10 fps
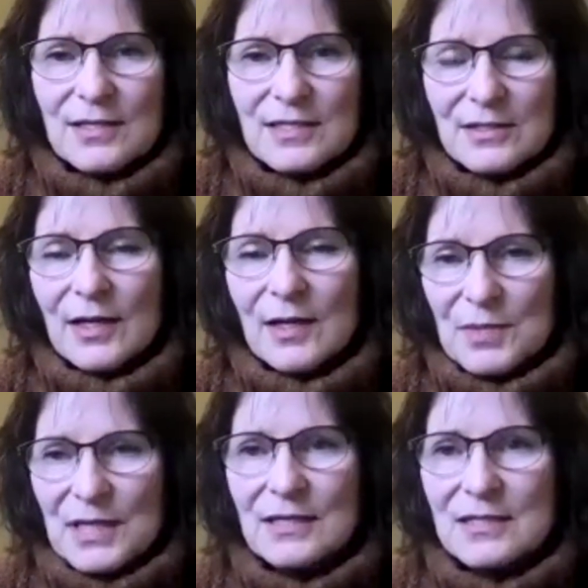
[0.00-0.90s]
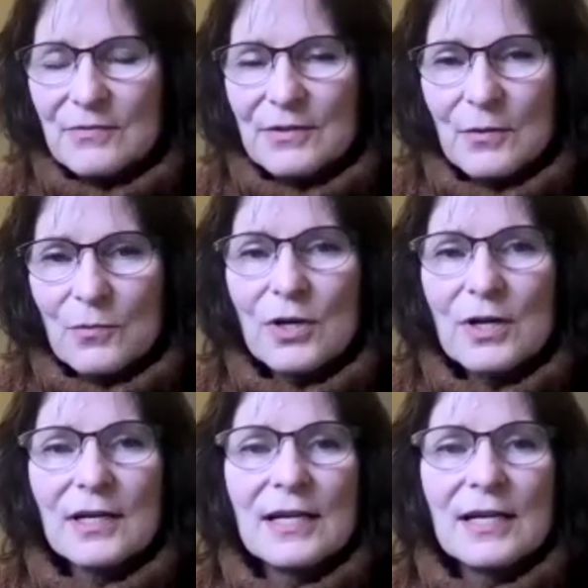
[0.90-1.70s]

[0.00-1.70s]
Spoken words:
design piece of it, the work.